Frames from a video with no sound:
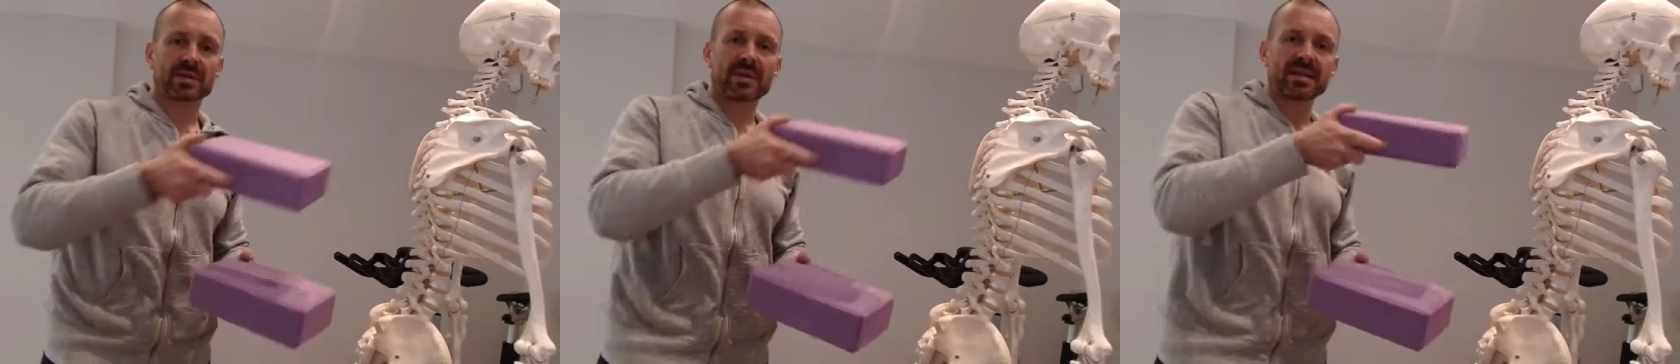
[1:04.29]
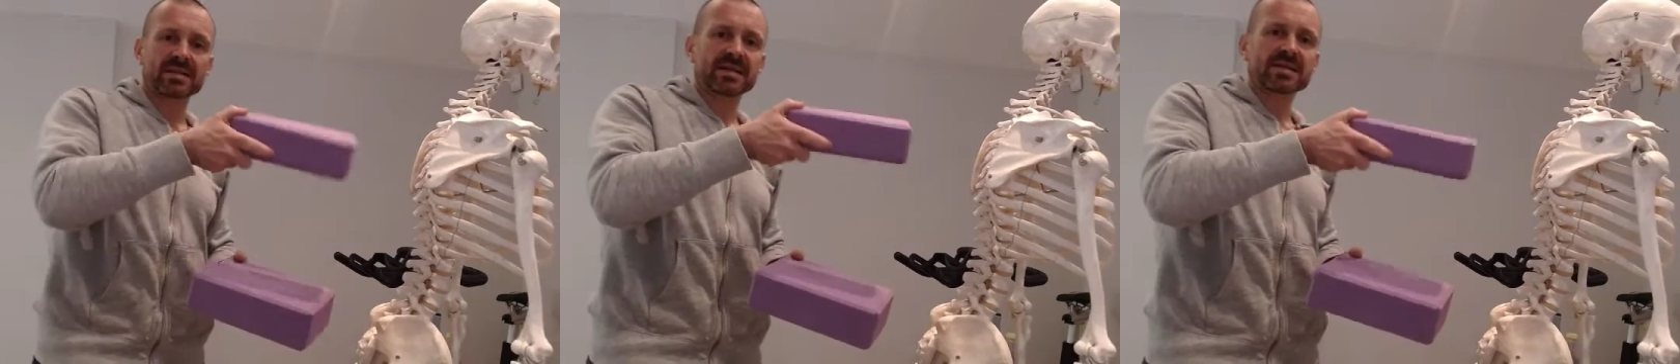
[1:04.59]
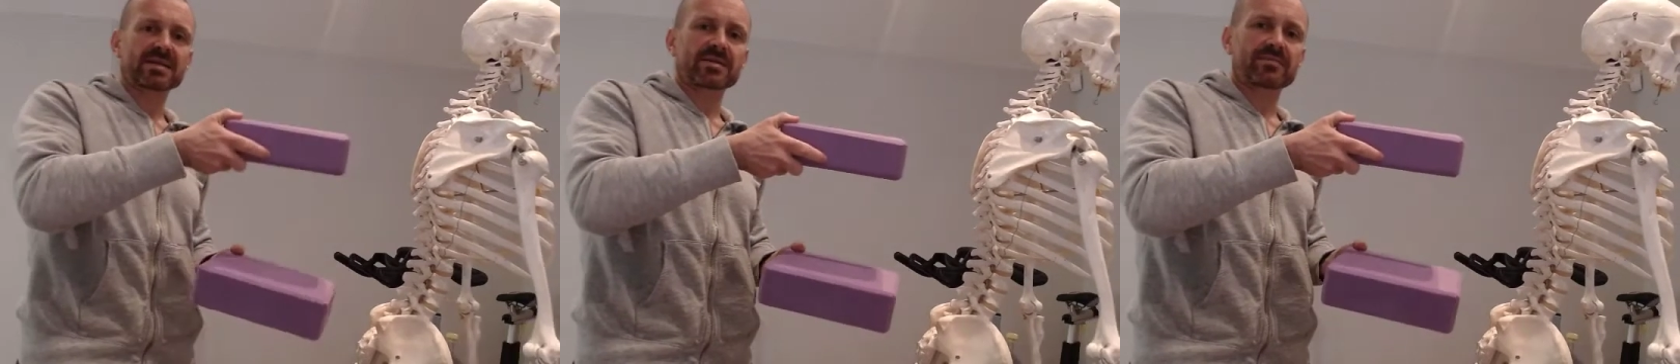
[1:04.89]
imagine
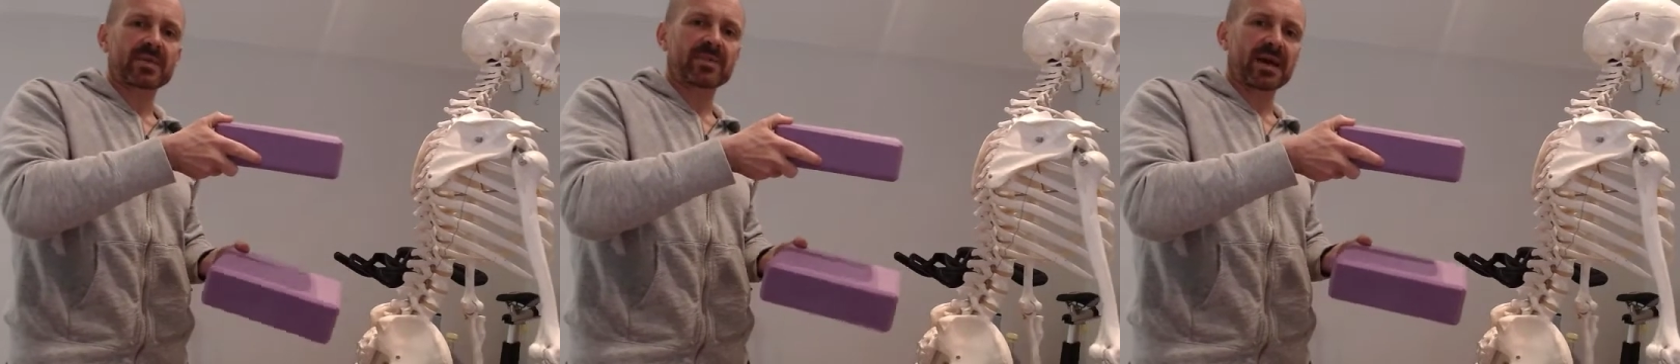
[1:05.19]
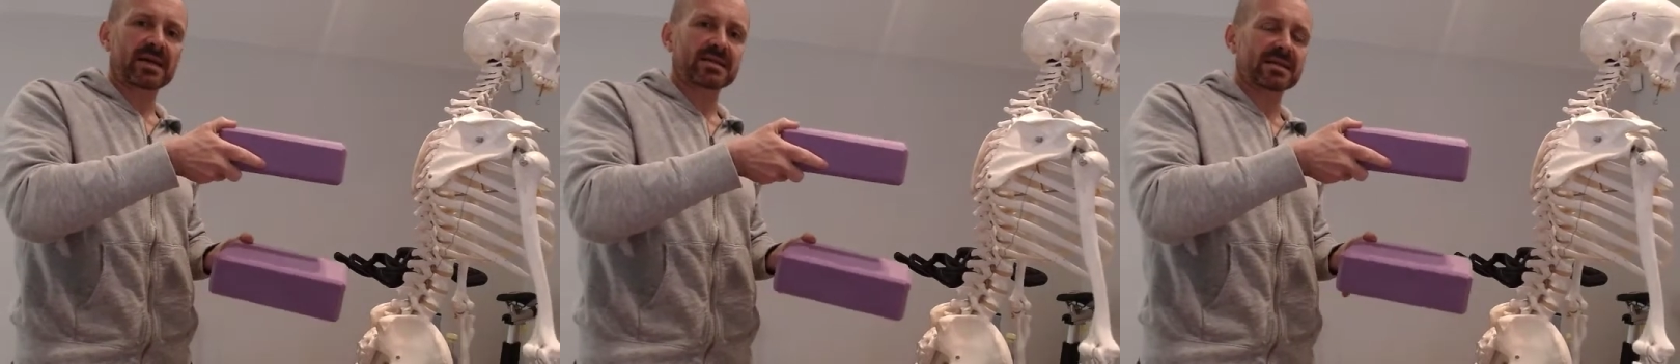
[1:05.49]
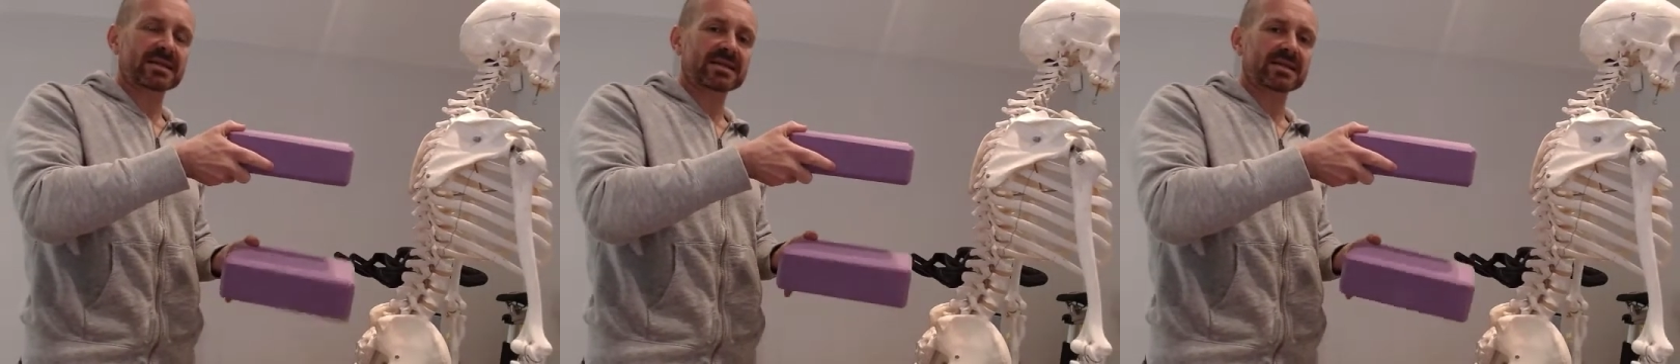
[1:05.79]
this is a rib cage and
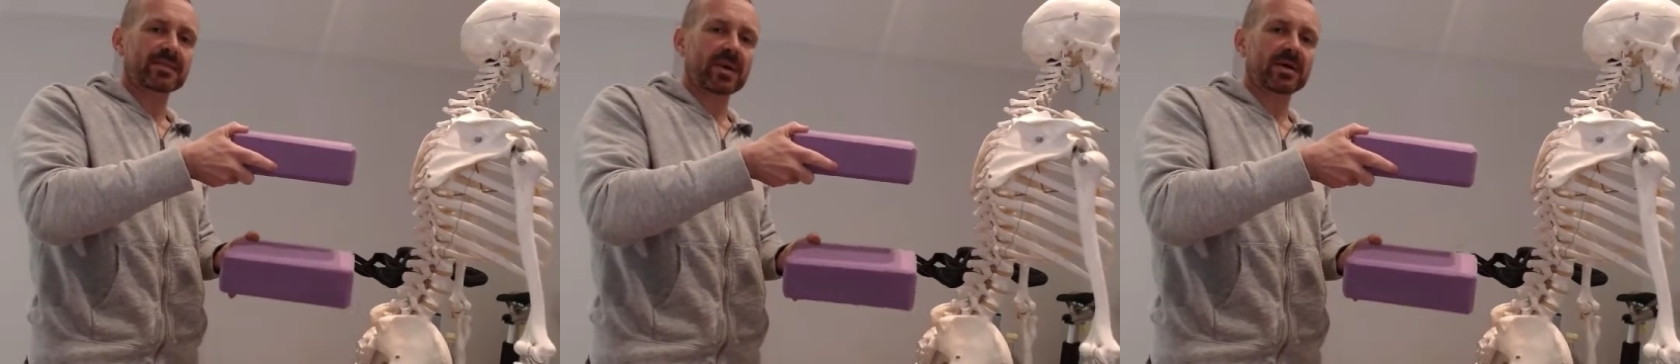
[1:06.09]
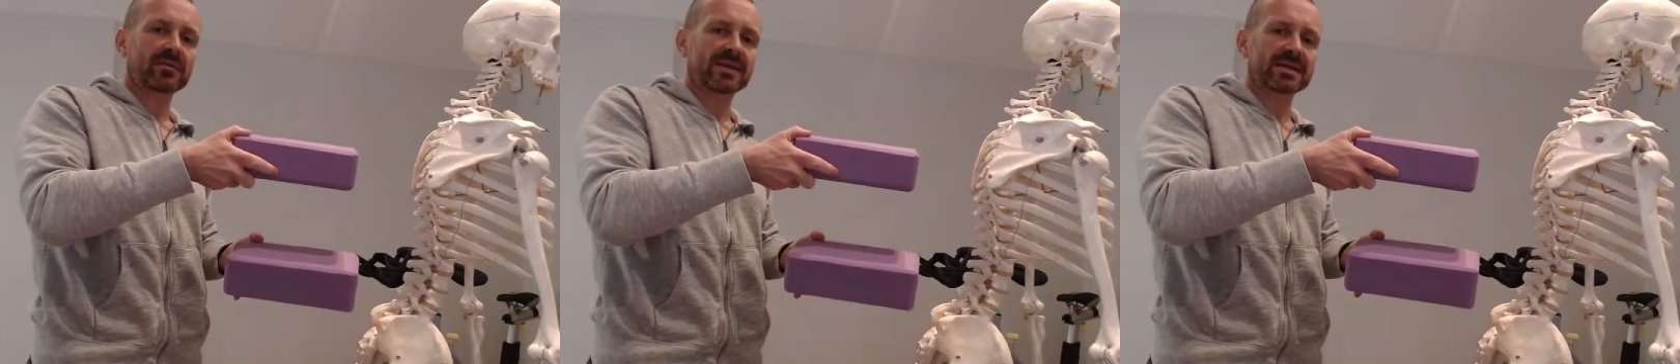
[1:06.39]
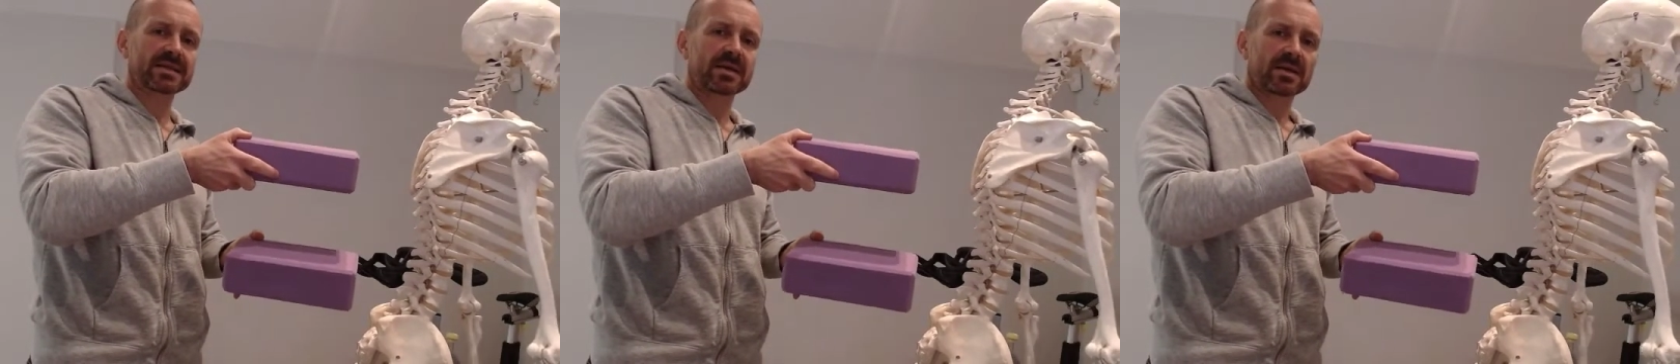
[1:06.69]
this is a
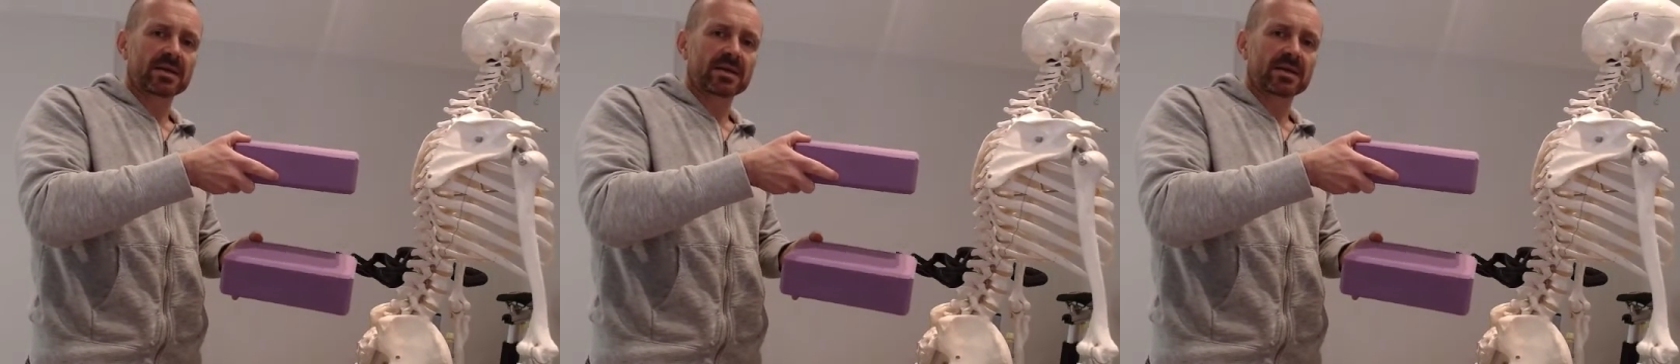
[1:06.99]
pelvis.